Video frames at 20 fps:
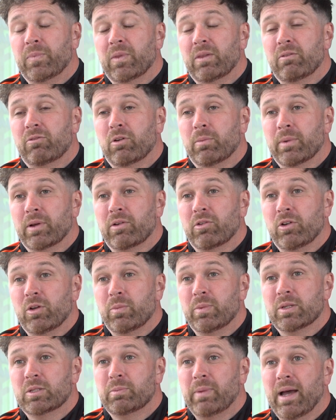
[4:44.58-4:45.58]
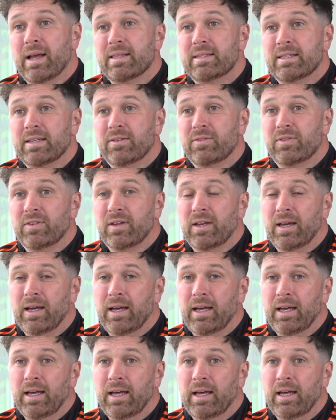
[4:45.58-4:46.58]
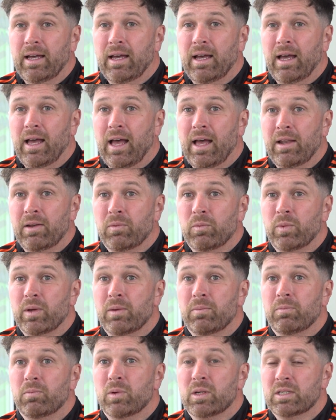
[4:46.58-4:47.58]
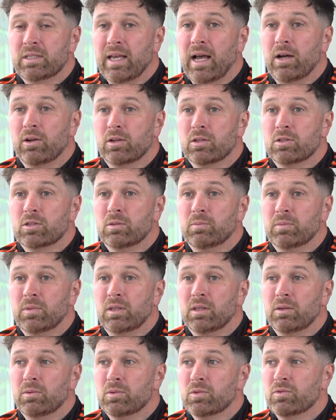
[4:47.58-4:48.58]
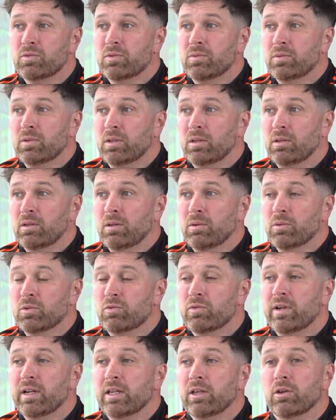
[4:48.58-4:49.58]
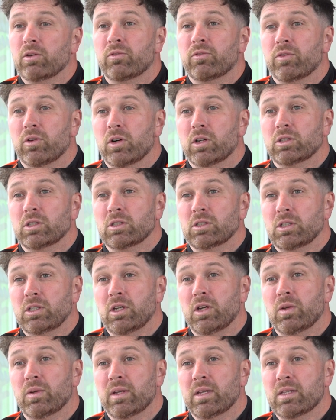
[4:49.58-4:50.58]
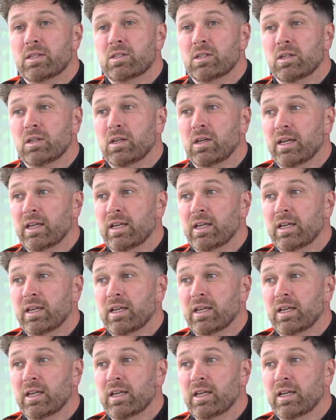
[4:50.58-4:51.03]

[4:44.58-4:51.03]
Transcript: from a group perspective, and we settled on something that was really good for us as a unit to